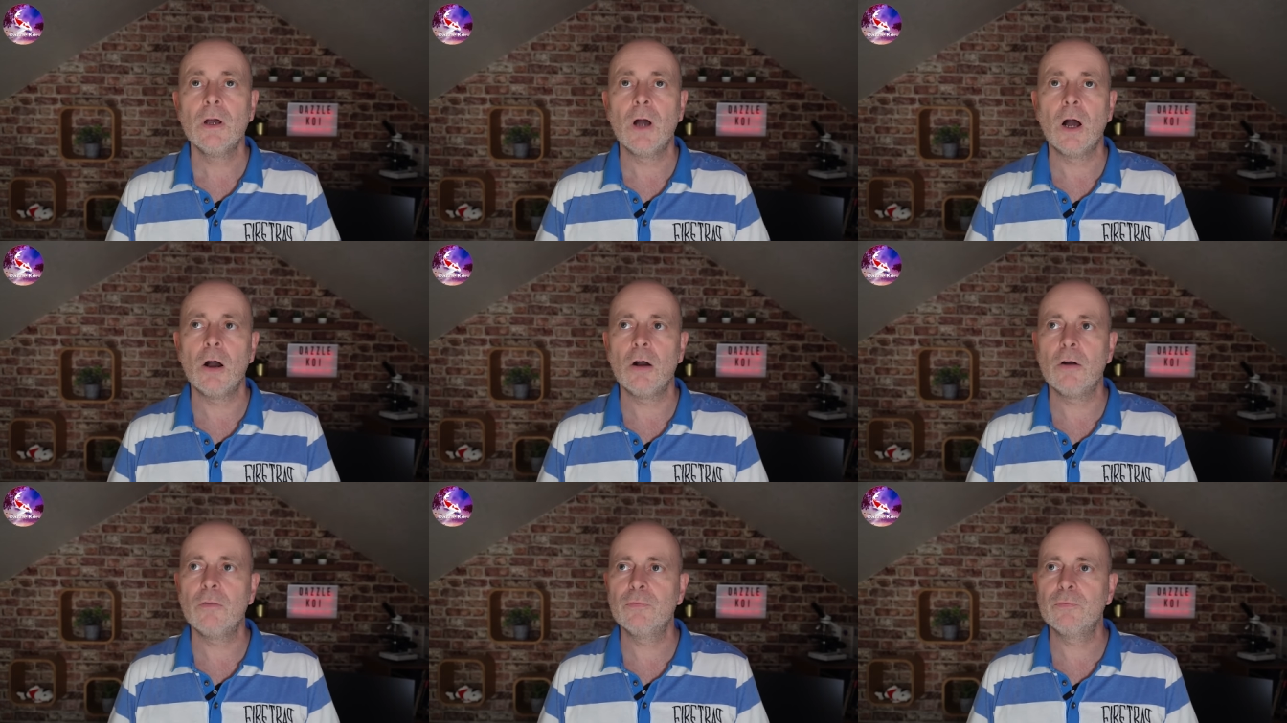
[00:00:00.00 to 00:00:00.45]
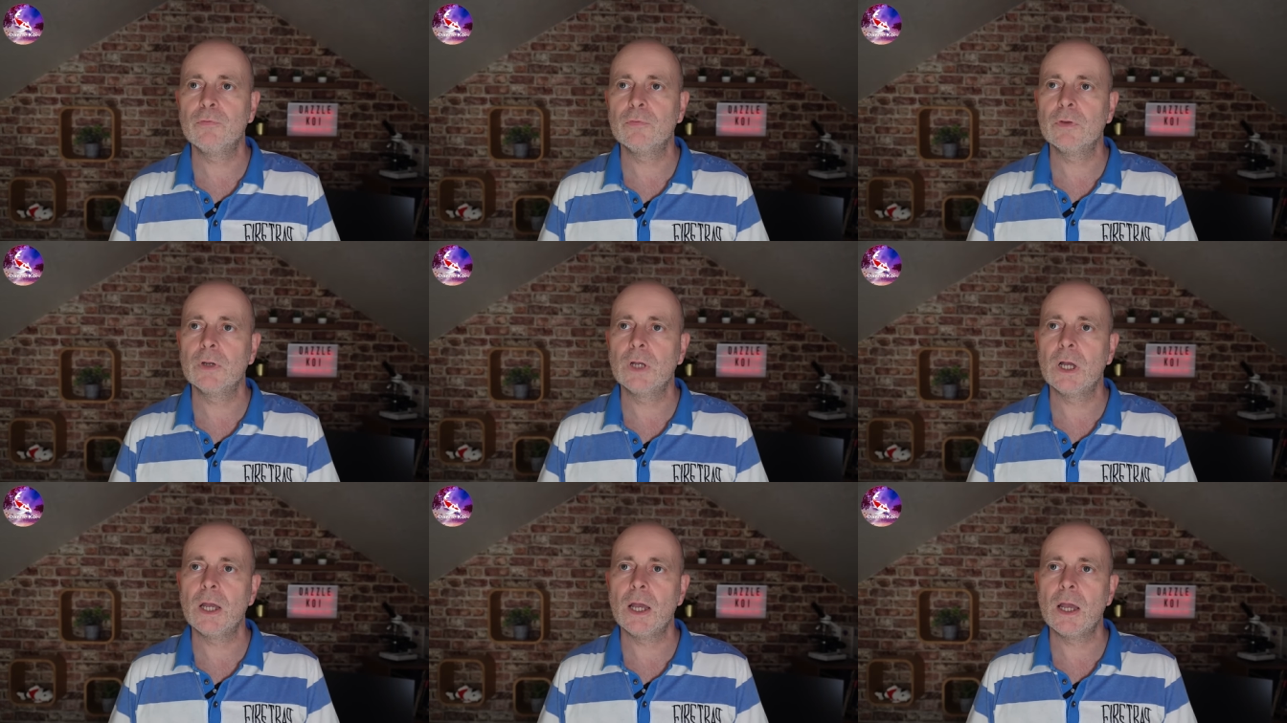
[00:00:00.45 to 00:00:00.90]
of
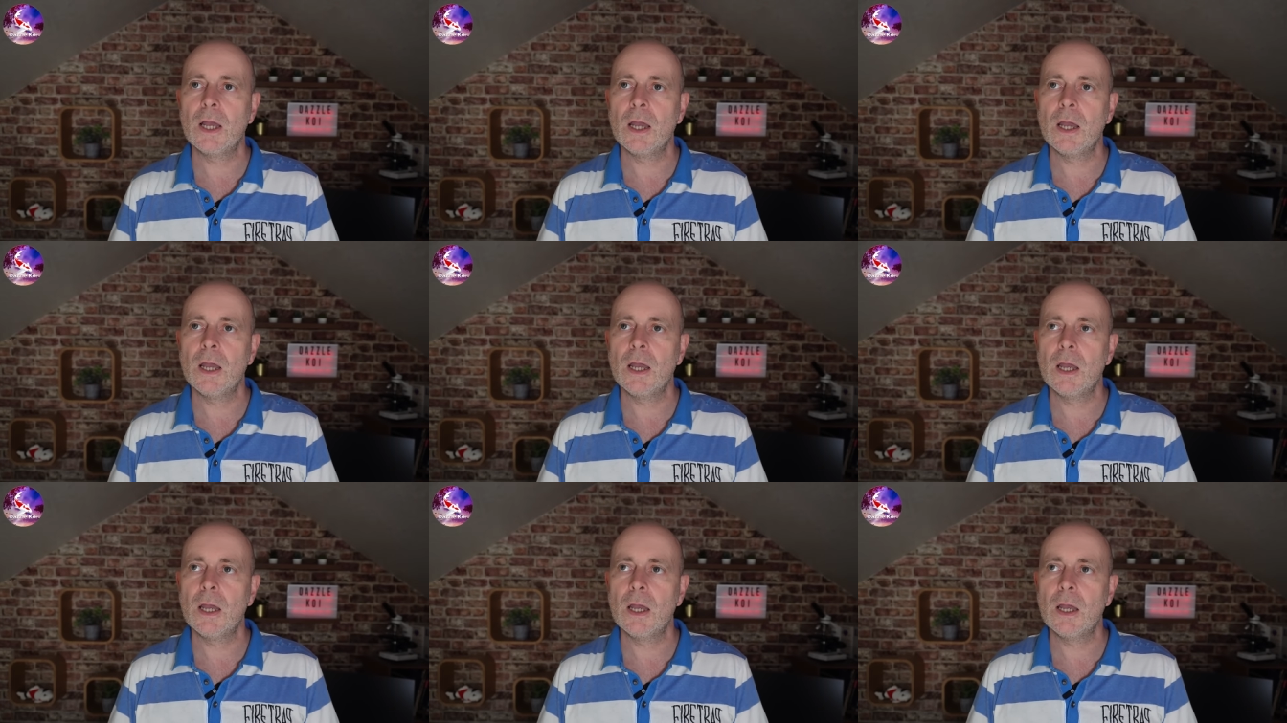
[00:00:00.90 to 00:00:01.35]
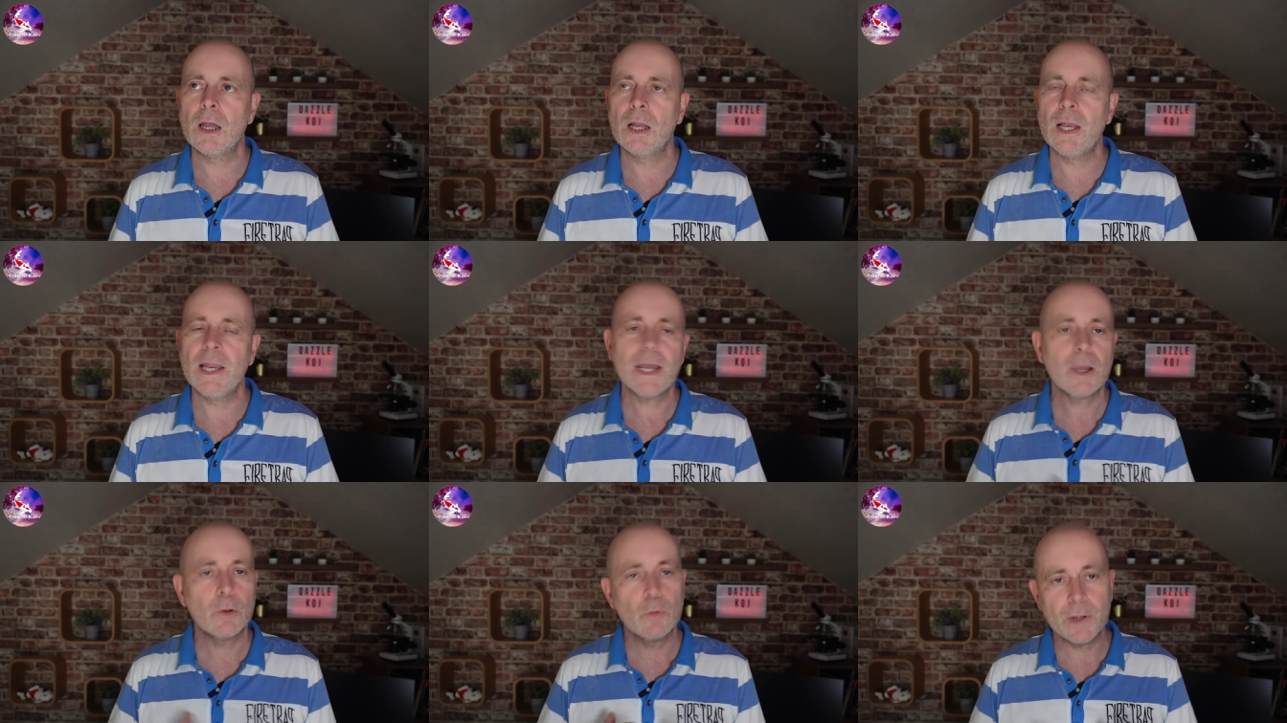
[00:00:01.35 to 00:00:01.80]

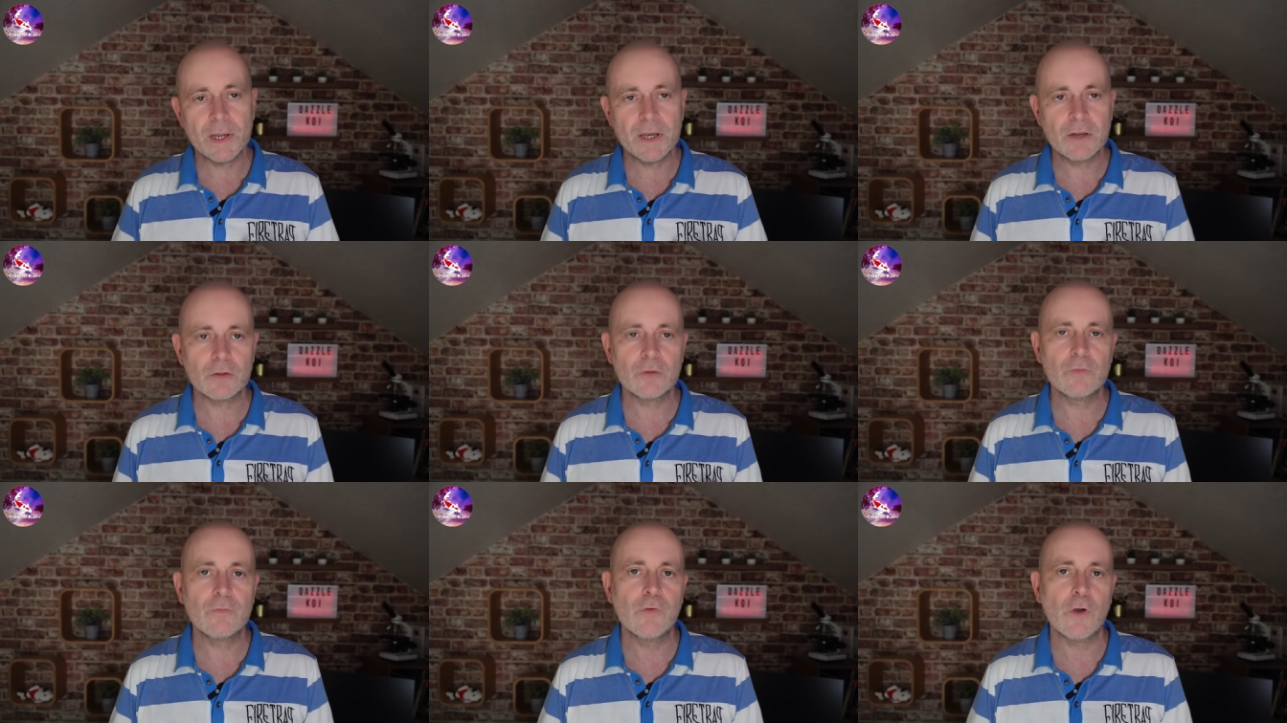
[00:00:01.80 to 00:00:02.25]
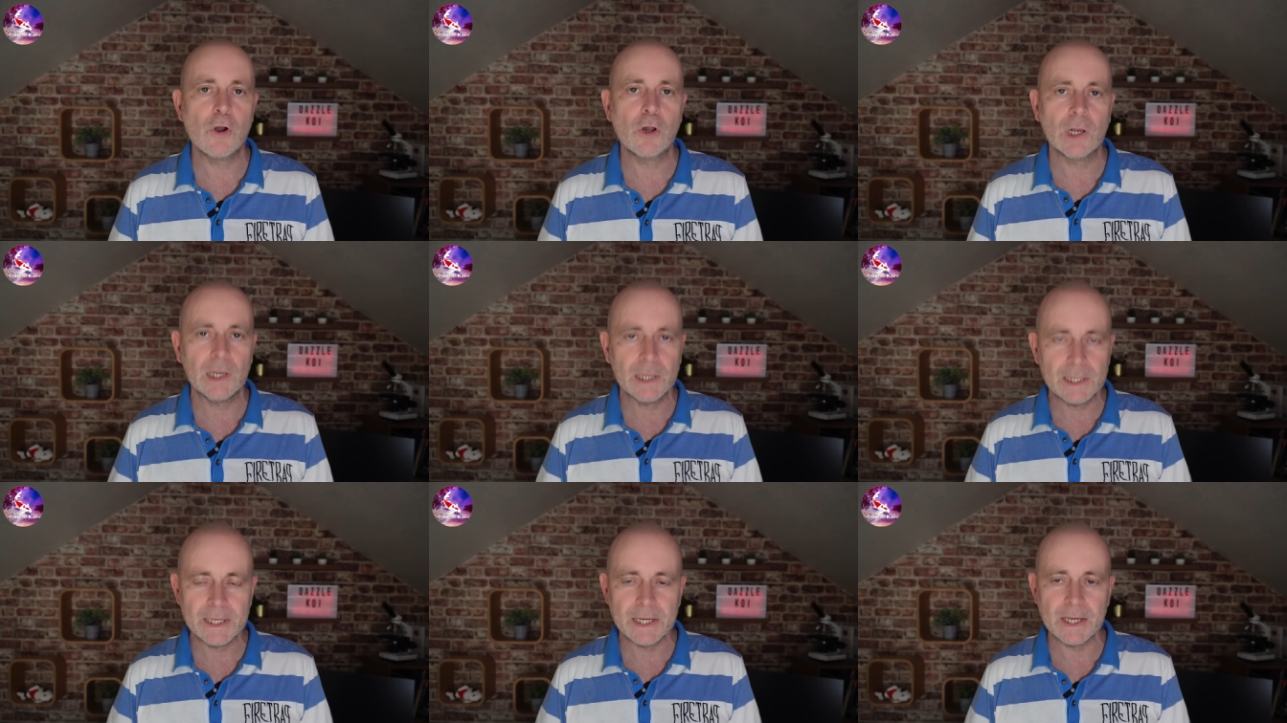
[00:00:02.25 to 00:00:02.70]
liquid for
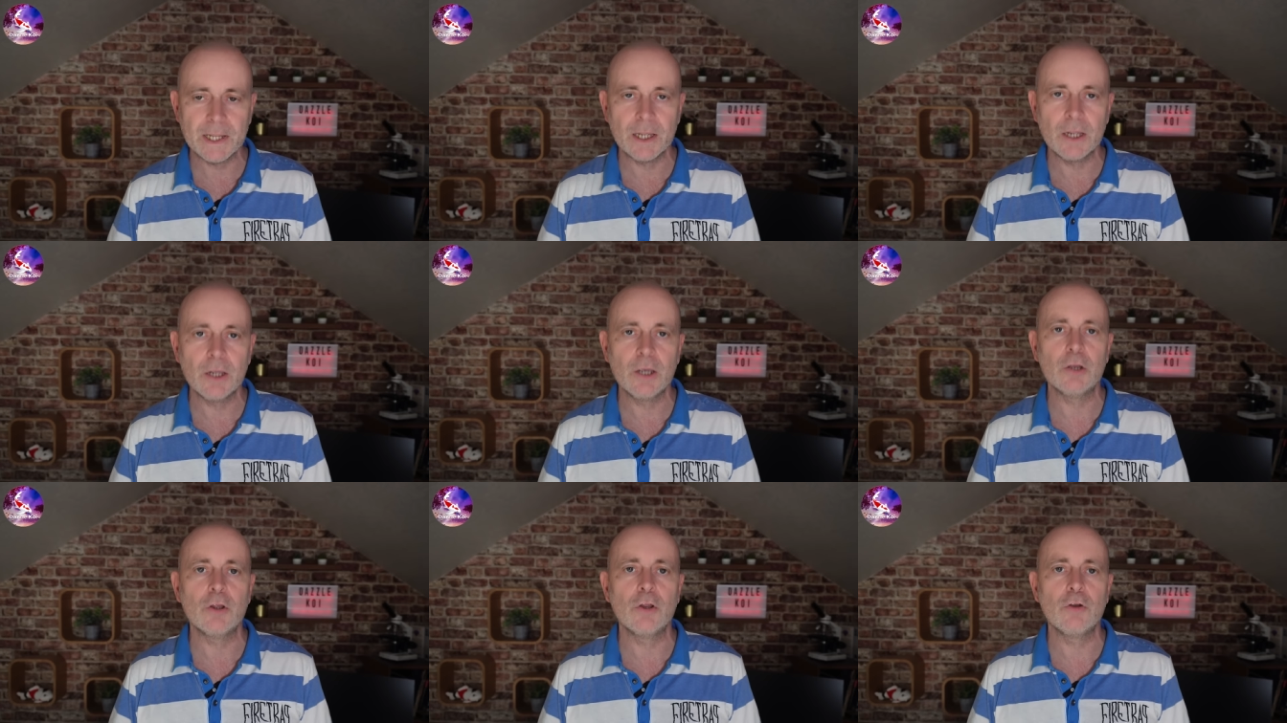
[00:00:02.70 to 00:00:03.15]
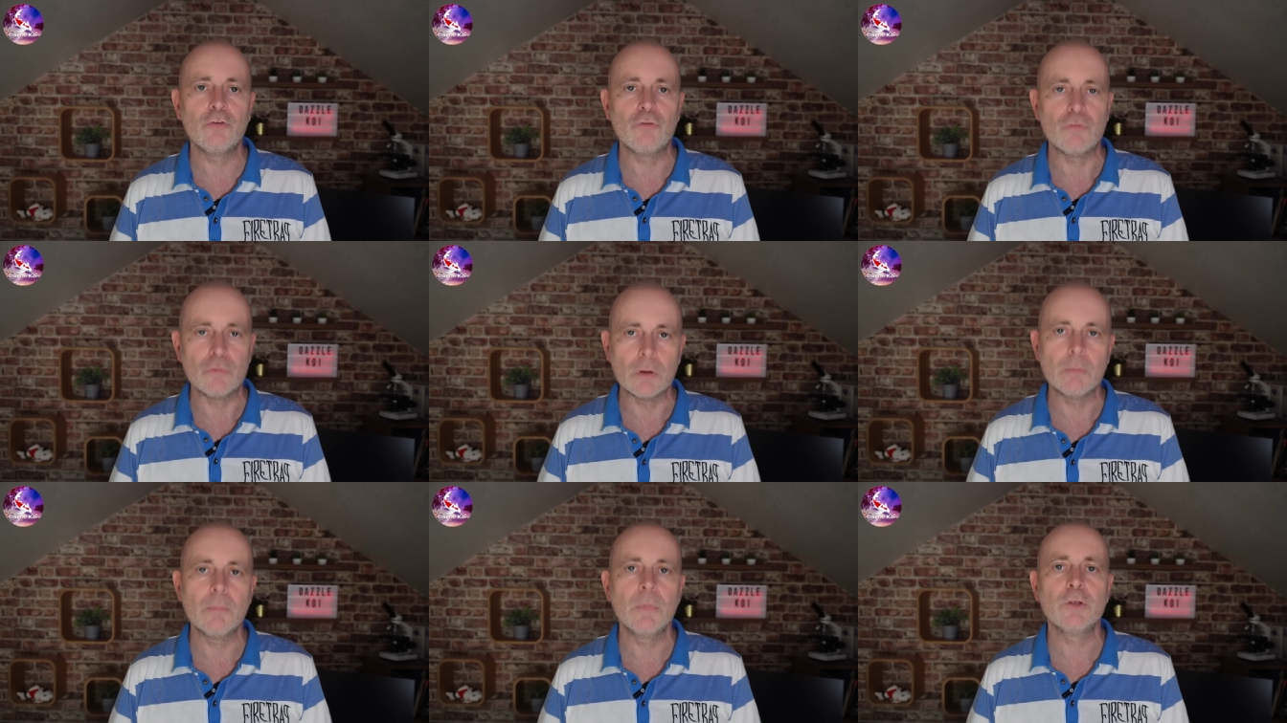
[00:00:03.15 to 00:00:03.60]
cleaning
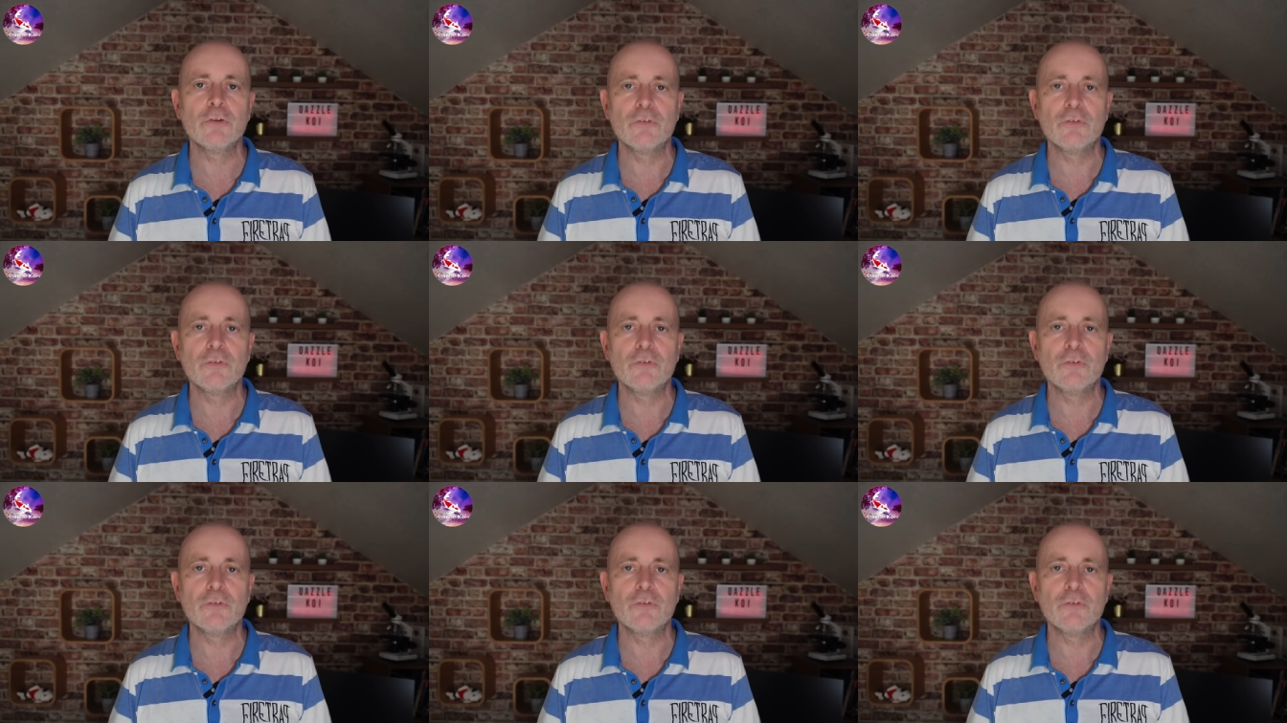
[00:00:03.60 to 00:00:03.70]
drum